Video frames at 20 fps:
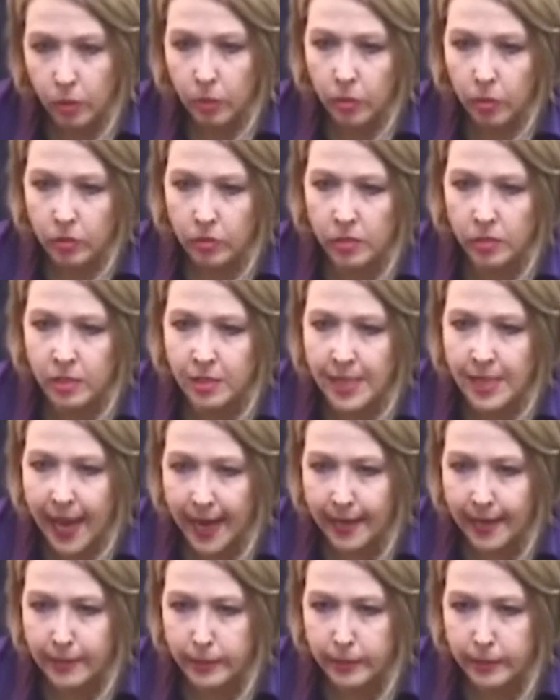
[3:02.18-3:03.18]

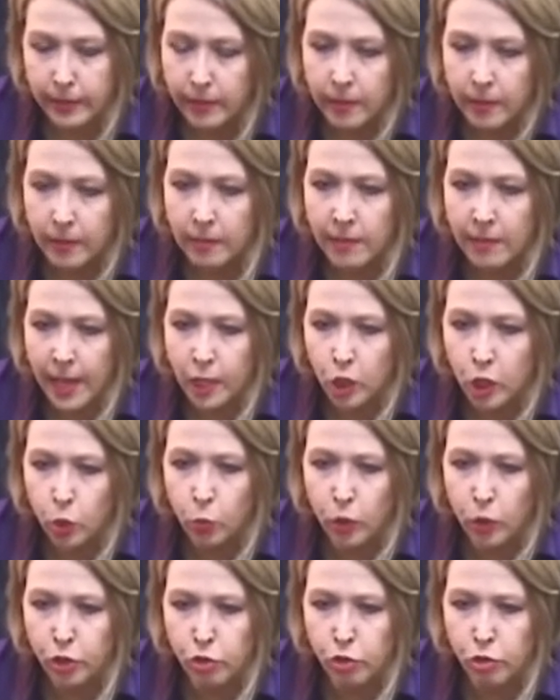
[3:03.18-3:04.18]
state that
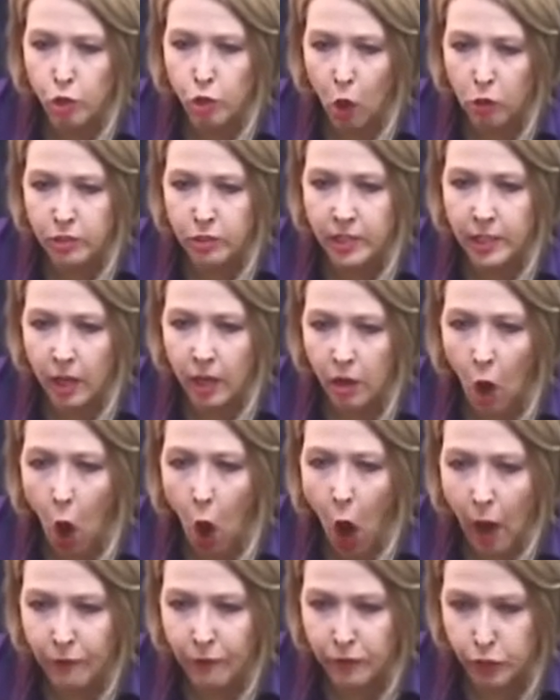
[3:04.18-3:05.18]
you assaulted an
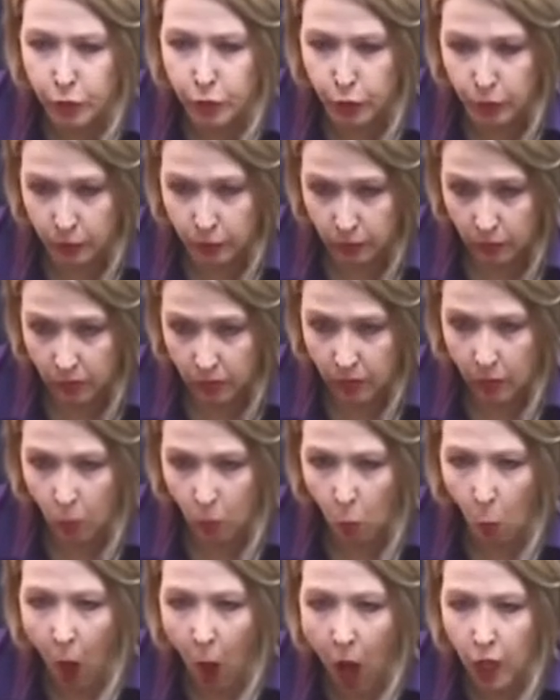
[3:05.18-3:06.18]
officer
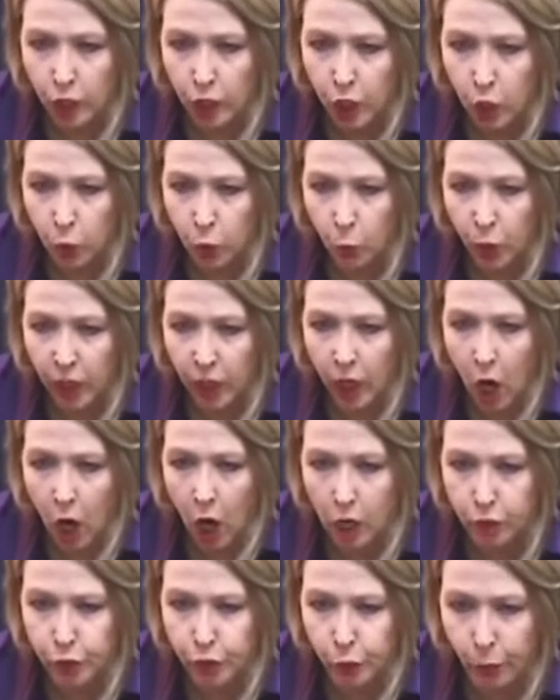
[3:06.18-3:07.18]
while you were
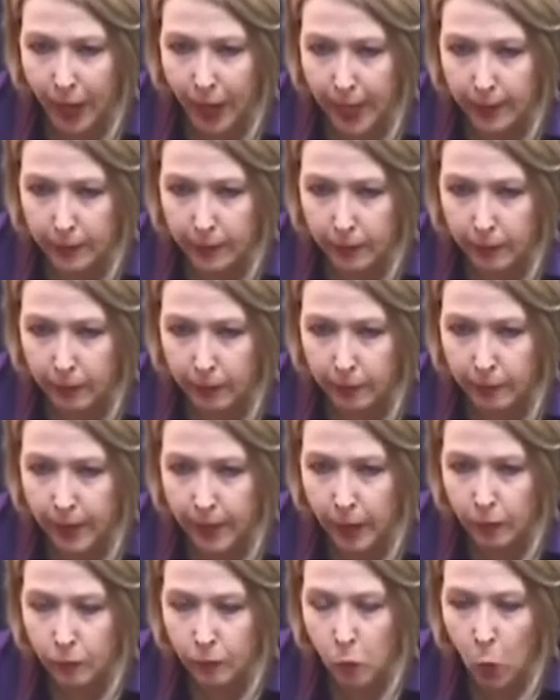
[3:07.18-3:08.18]
incarcerated,
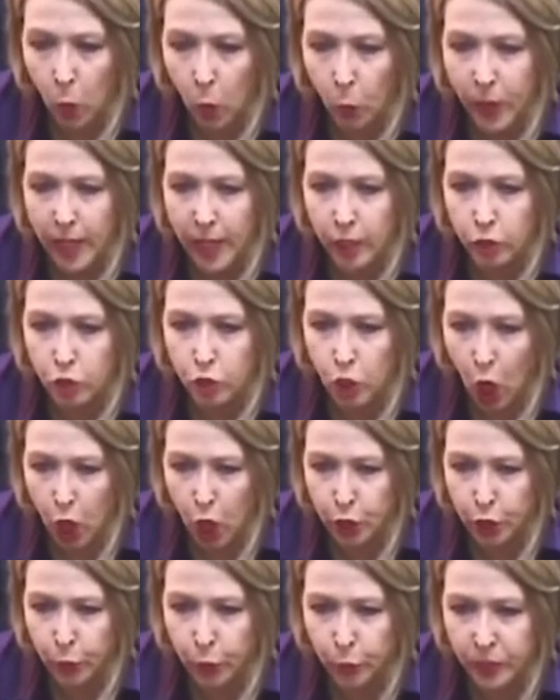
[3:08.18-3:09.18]
therefore we can
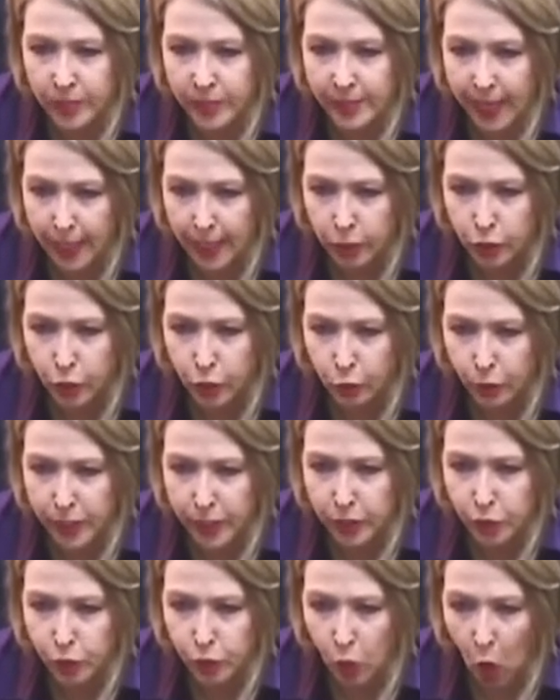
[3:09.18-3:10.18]
charge you with second-degree
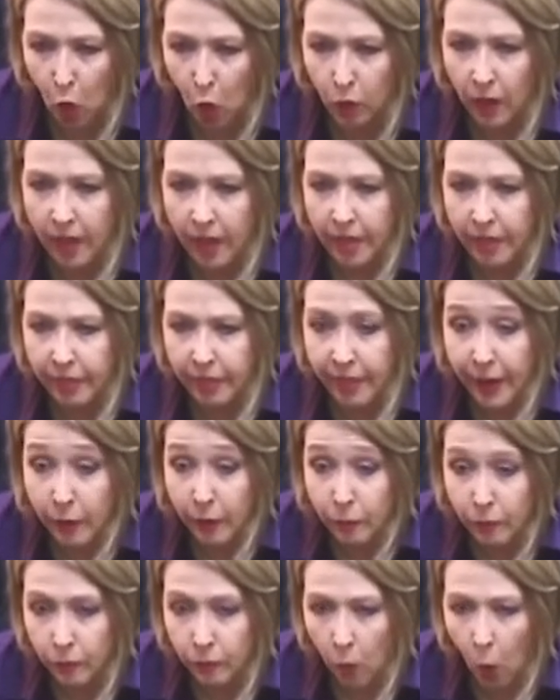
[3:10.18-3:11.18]
assault,
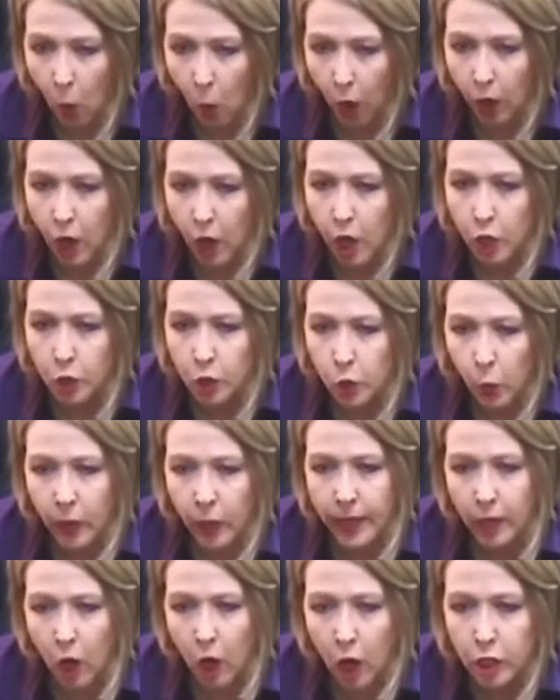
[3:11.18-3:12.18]
therefore your
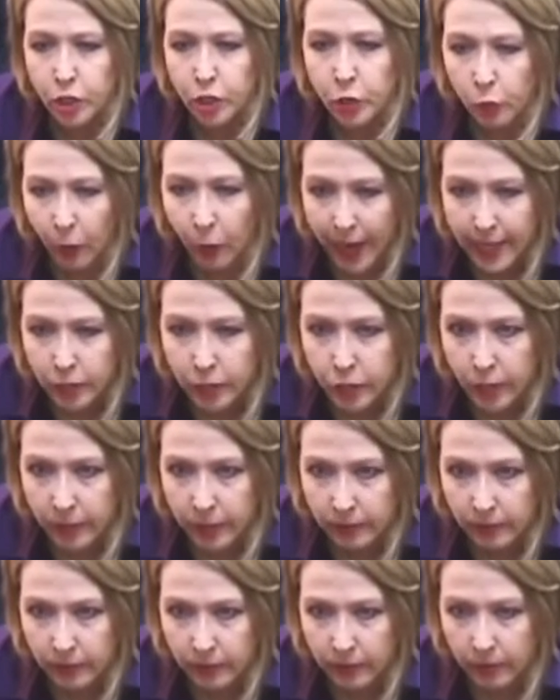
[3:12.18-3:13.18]

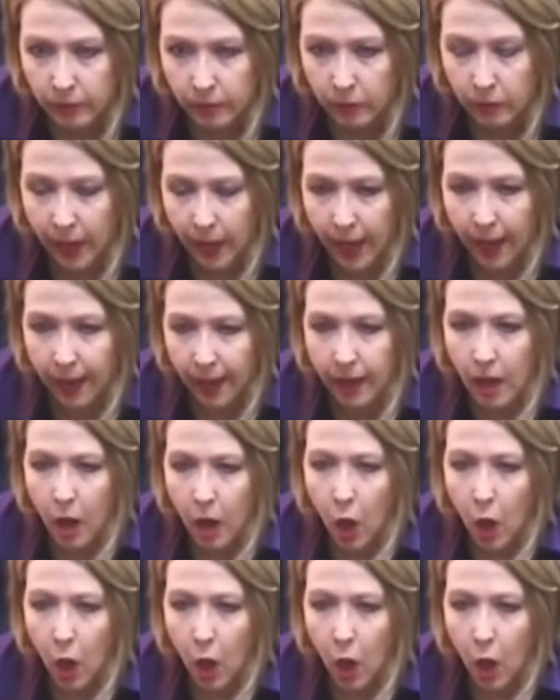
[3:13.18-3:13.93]
incarceration, okay,